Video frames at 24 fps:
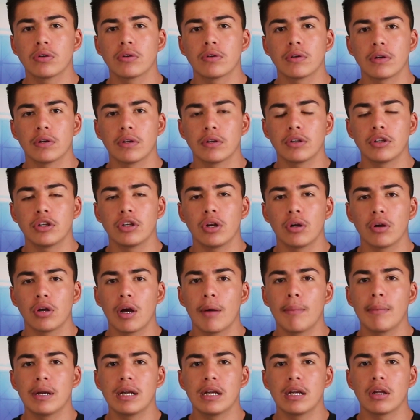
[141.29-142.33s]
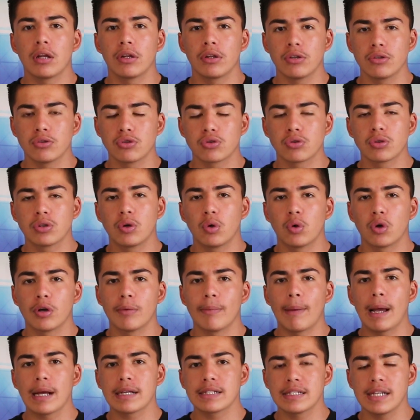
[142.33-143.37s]
or coming in on those three
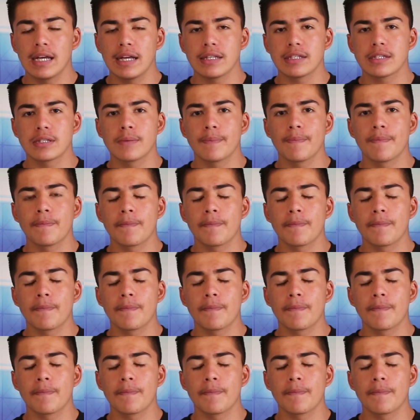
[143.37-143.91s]
cornerback sets.